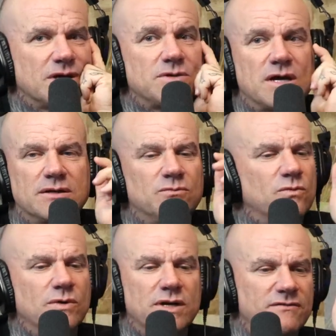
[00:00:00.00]
I'm talking
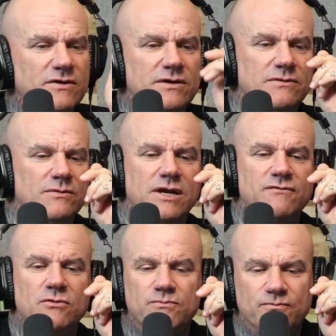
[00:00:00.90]
whatever
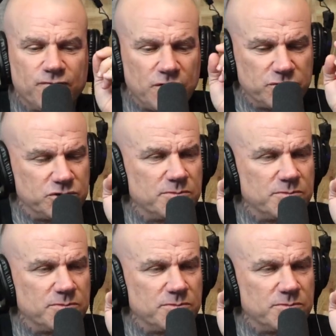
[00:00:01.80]
floats your